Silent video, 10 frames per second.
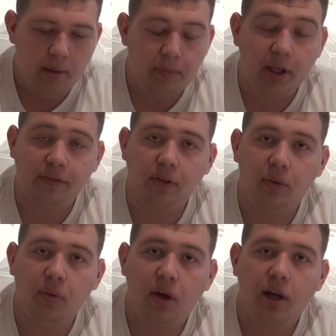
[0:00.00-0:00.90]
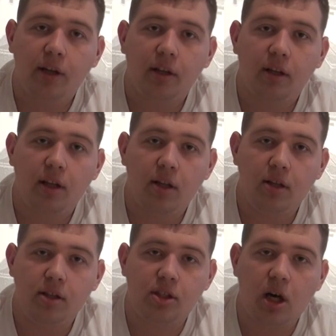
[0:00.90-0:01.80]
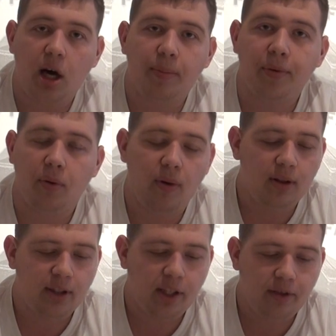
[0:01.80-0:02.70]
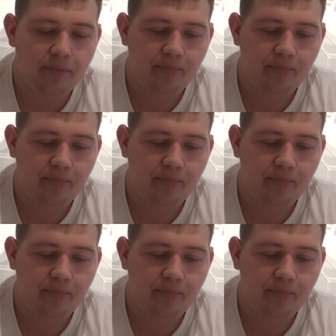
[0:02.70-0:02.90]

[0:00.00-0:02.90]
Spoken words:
but if you want top quality,